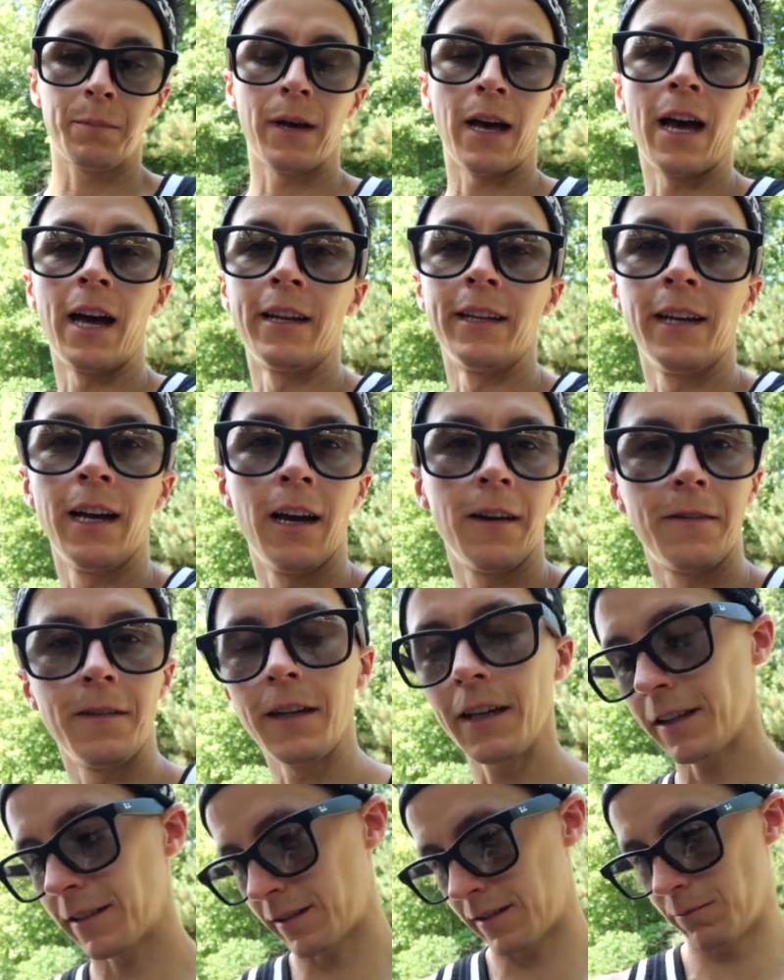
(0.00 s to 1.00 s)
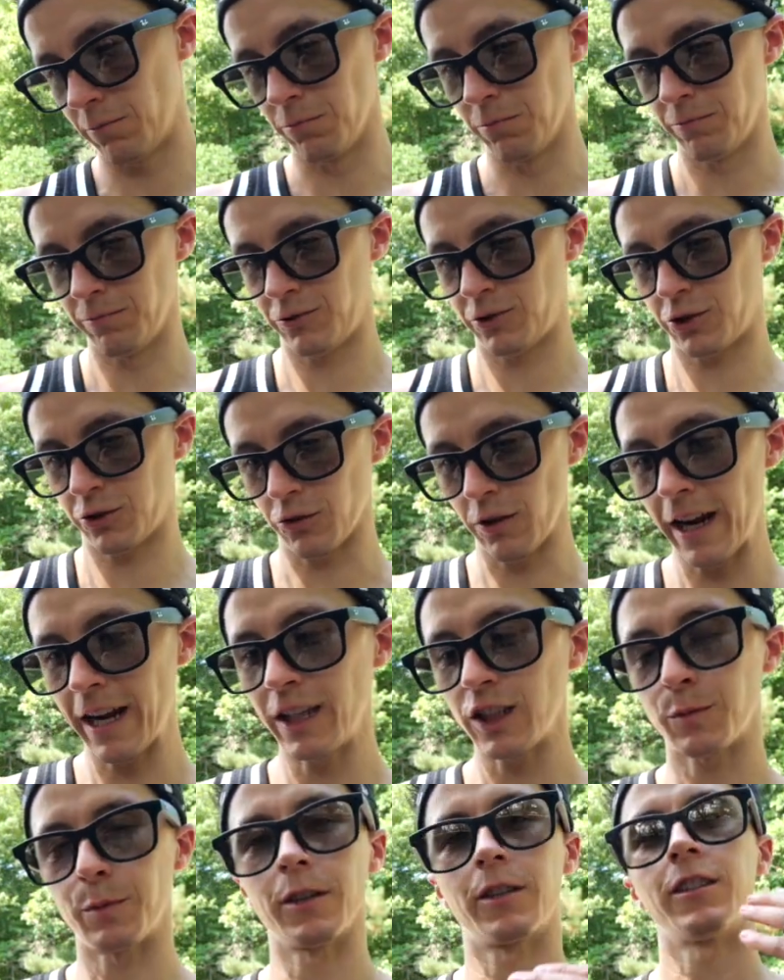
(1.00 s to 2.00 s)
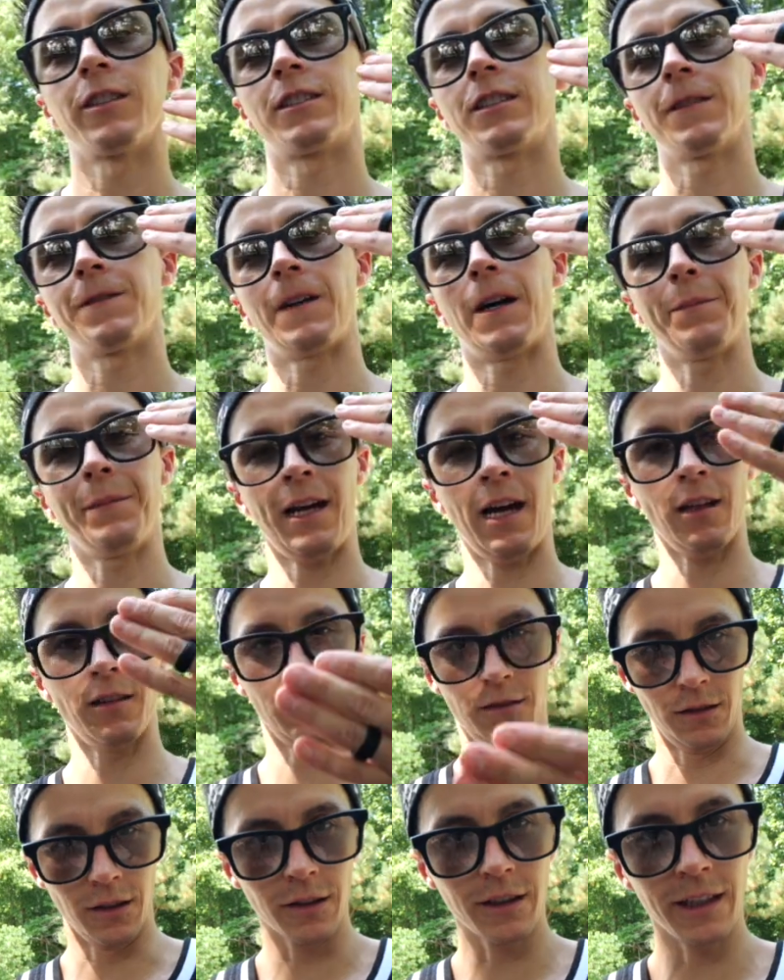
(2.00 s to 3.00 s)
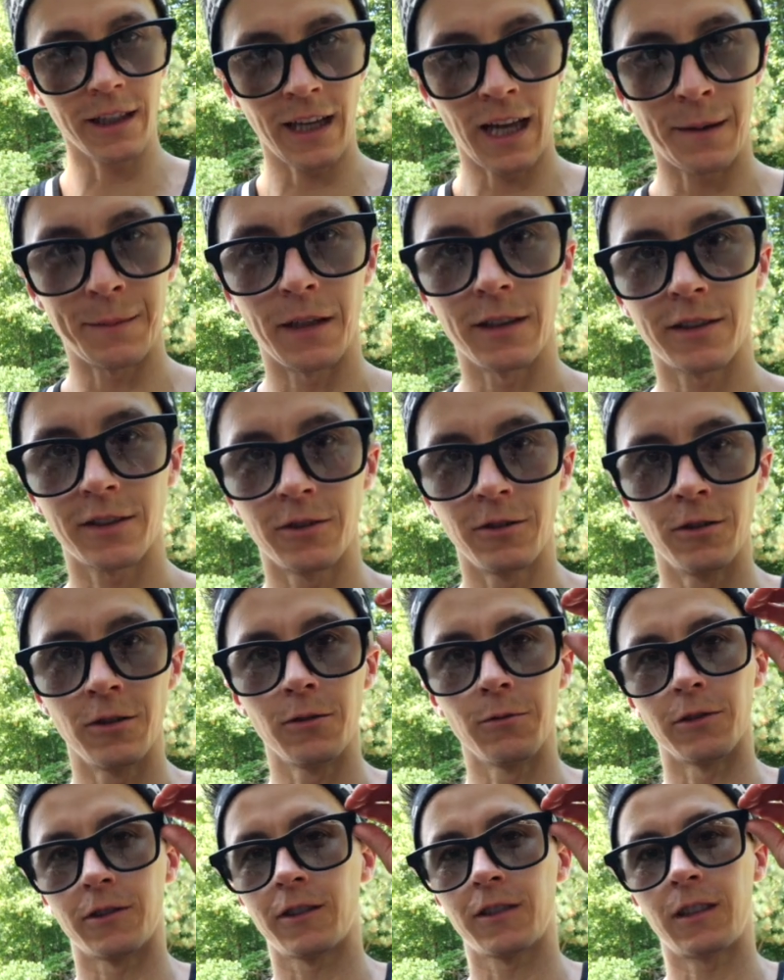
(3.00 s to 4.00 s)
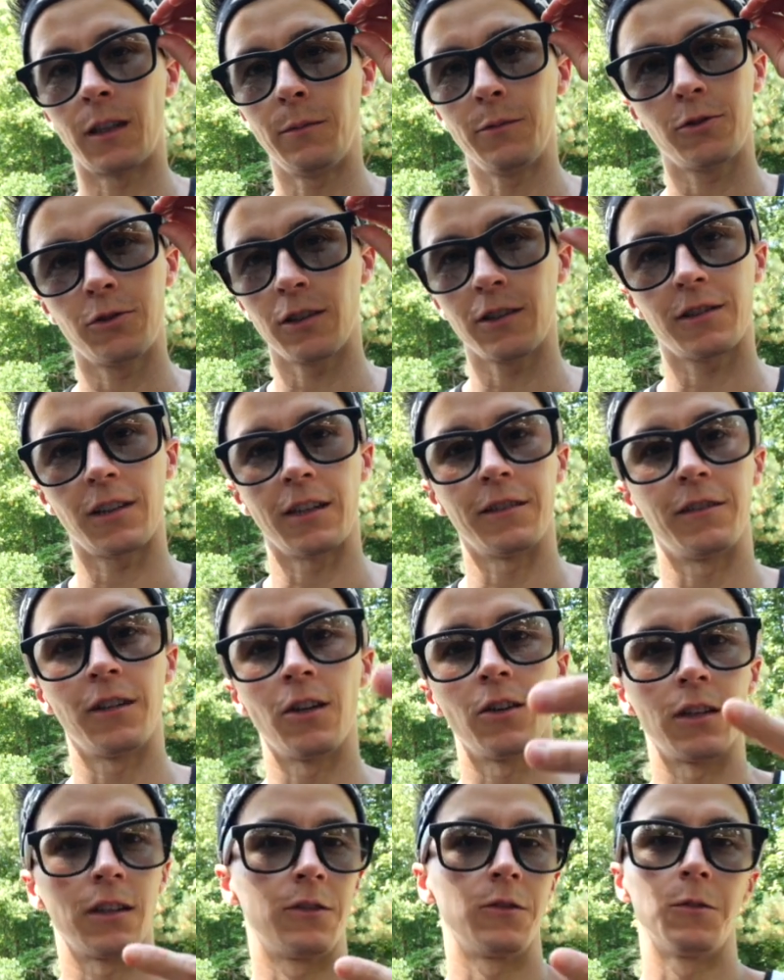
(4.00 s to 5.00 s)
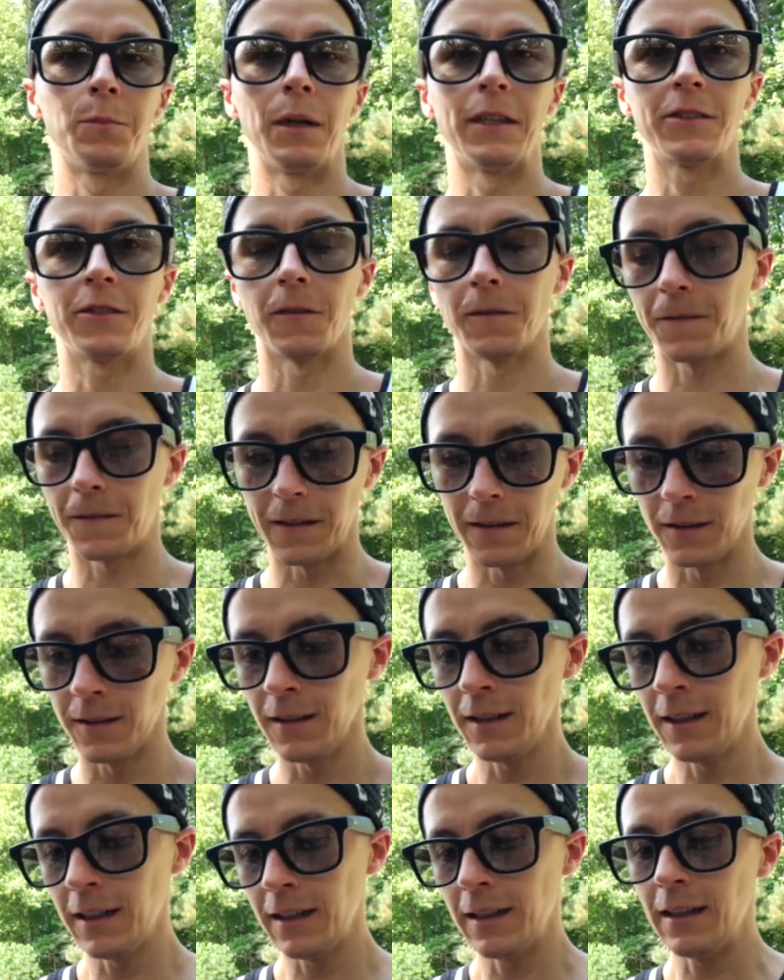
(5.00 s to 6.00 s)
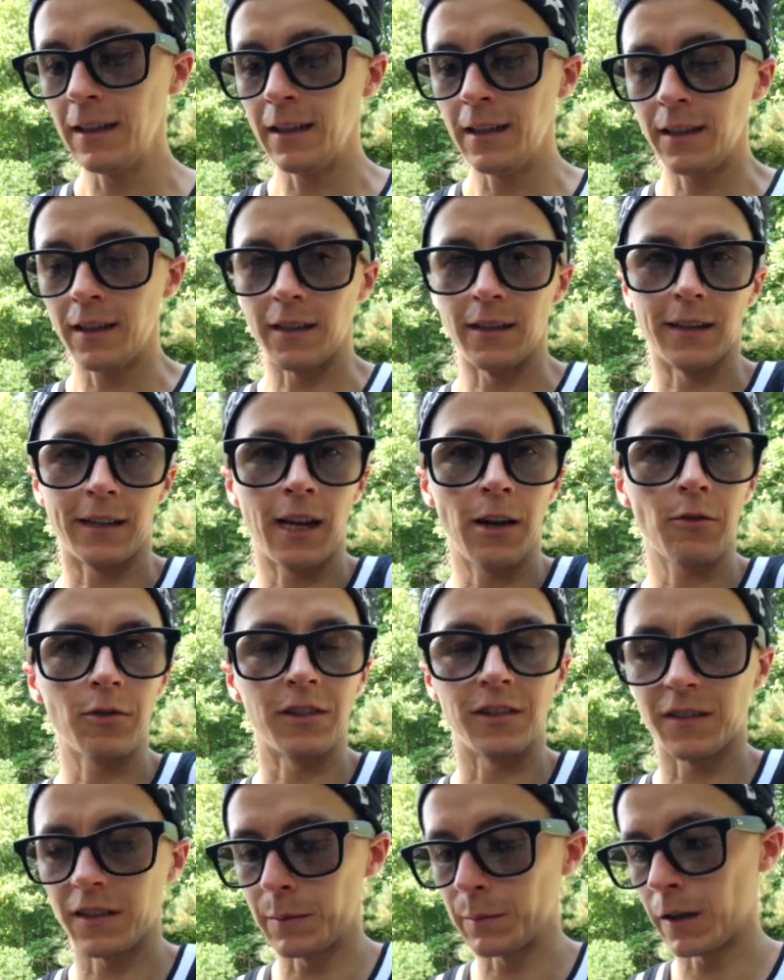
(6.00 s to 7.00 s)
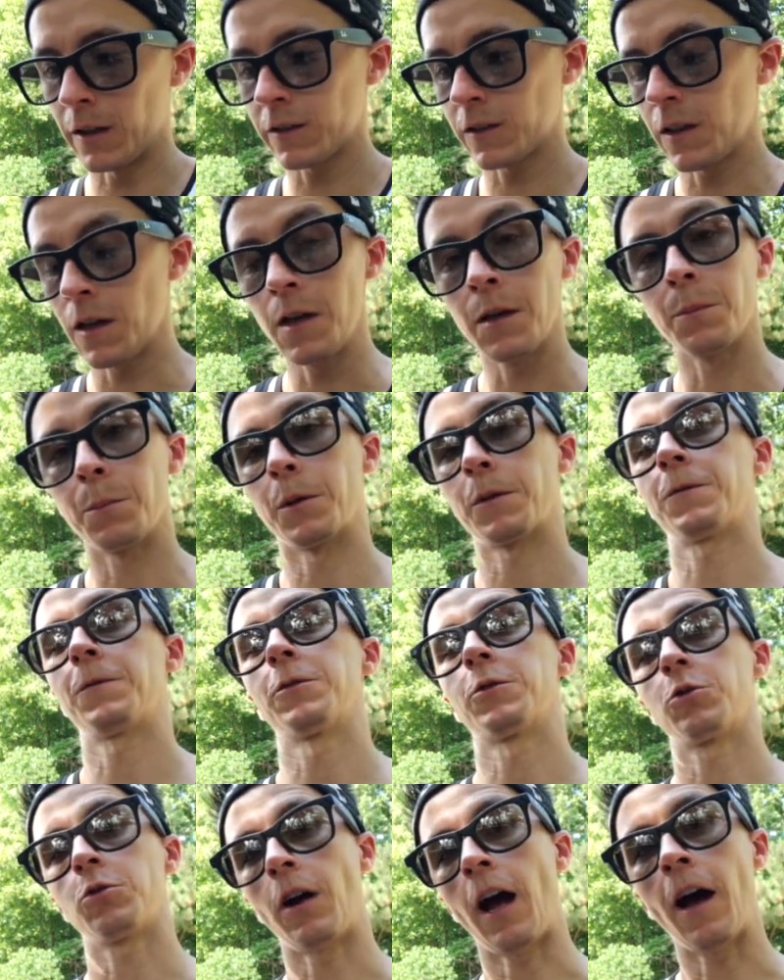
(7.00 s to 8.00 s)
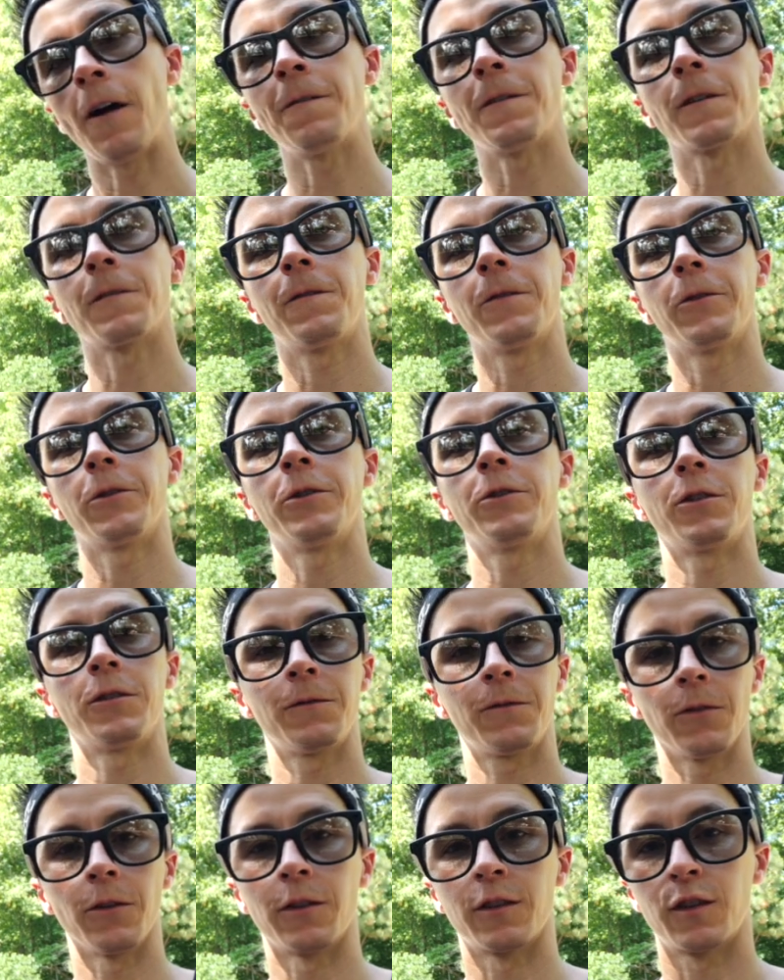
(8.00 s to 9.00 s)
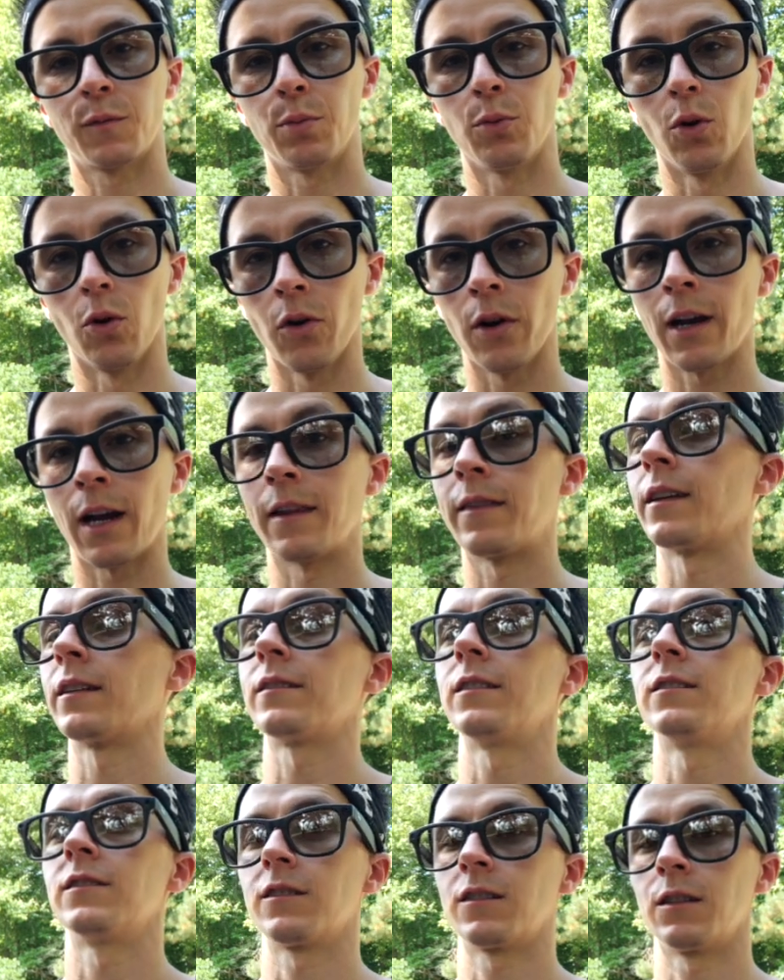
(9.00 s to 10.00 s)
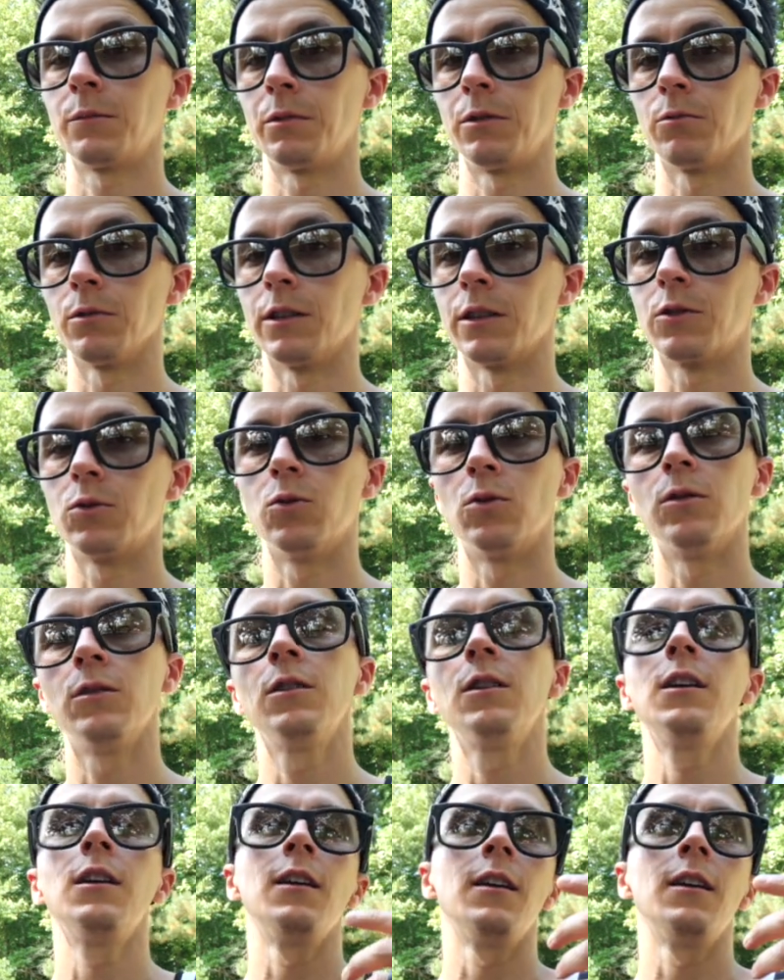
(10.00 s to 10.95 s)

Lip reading: bad. I feel like it's strange because if I'm not looking at my scooter, which some tricks I don't, I do it based on feel, you can't really see much. But for traffic footage and for exploring, I think these are going to be really cool.